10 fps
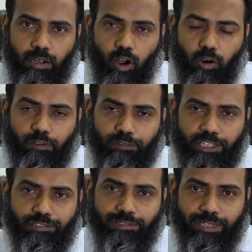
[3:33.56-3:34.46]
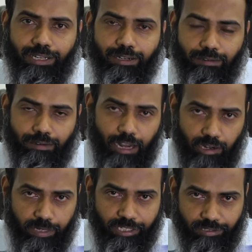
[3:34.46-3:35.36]
Out of these 3, I will
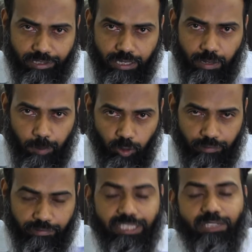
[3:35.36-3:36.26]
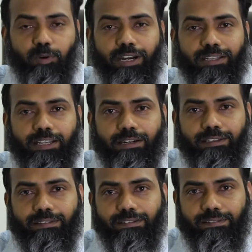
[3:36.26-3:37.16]
be discussing about the first point, that
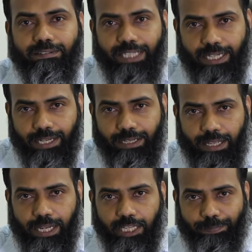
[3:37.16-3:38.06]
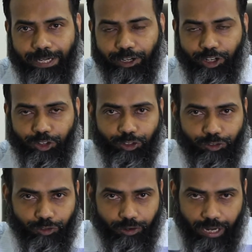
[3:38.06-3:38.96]
is setting the
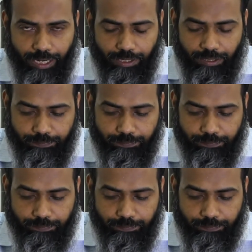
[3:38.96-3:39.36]
expectations right.